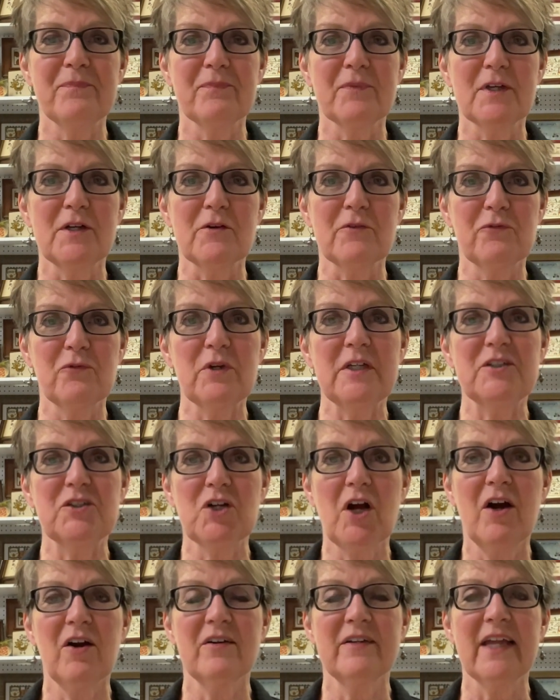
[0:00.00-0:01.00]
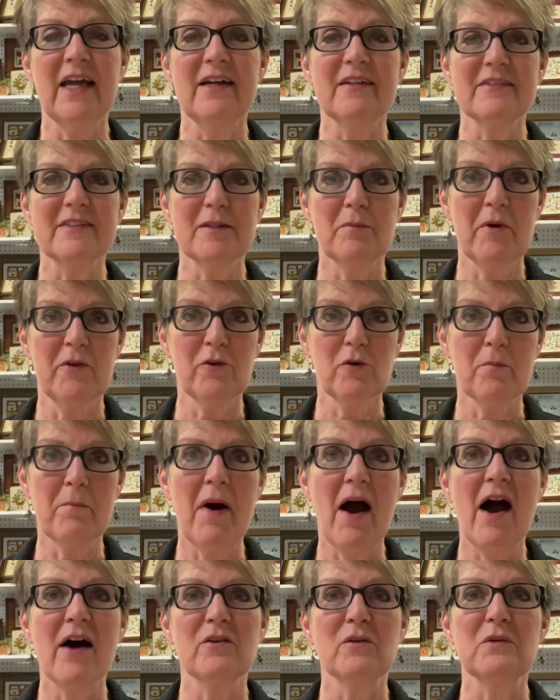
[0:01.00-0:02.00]
a free chart and some other
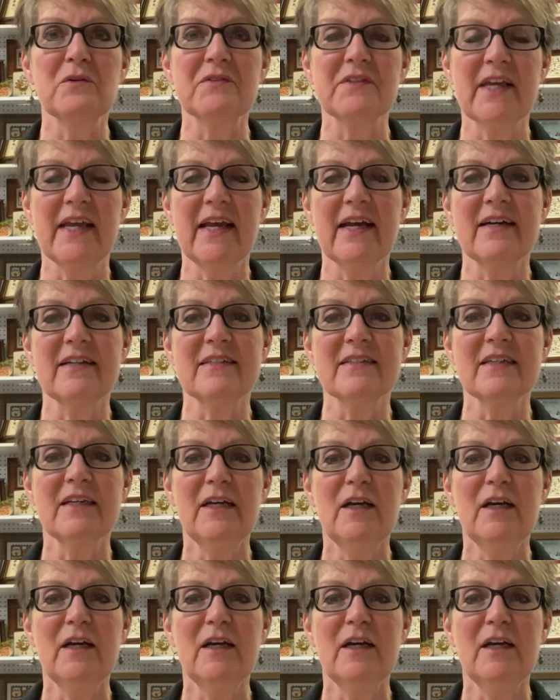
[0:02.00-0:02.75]
models and